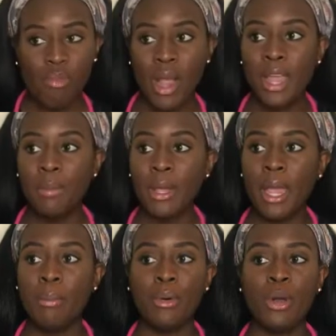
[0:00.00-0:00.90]

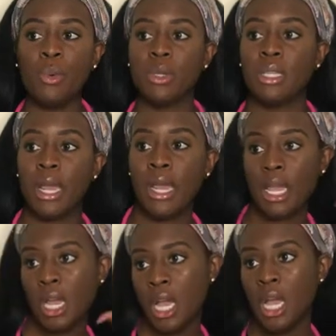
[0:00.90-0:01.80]
APA book, was like,
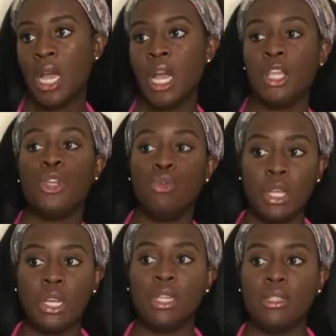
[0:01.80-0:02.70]
you
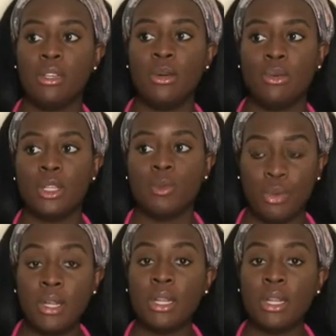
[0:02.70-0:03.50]
needed to know this book.